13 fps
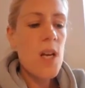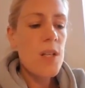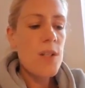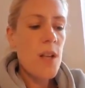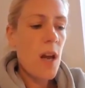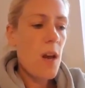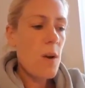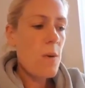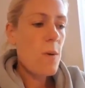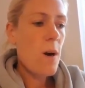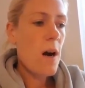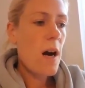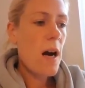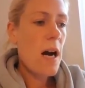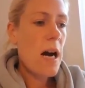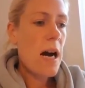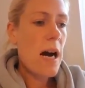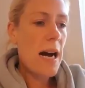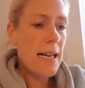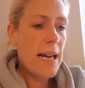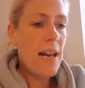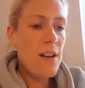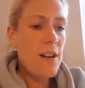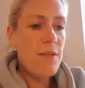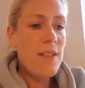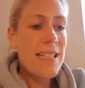So I kind
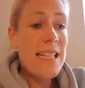of